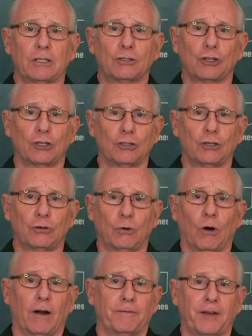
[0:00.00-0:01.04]
Azundu,
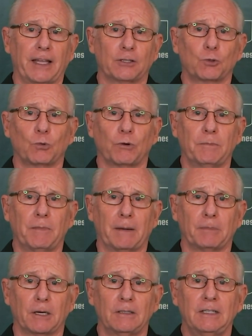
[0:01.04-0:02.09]
who our fans will
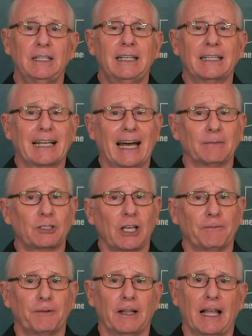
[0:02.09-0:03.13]
remember, got
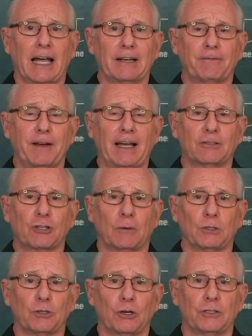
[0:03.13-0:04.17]
himself in a lot of foul
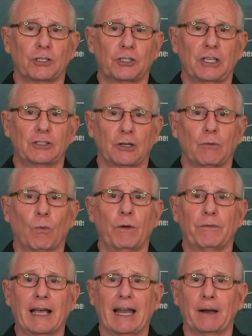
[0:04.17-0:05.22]
trouble during the season.
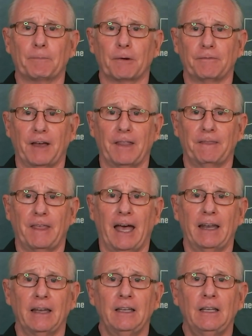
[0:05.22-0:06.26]
We've got to prevent
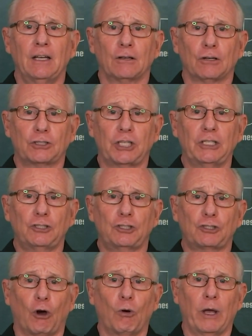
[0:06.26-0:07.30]
that because he's
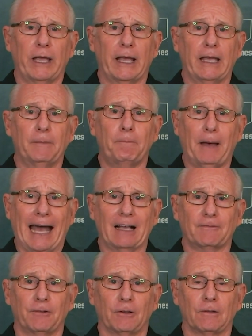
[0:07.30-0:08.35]
so
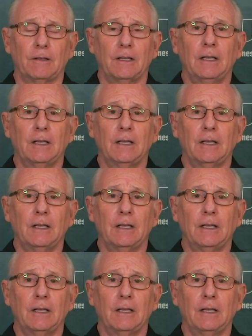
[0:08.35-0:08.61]
impactful.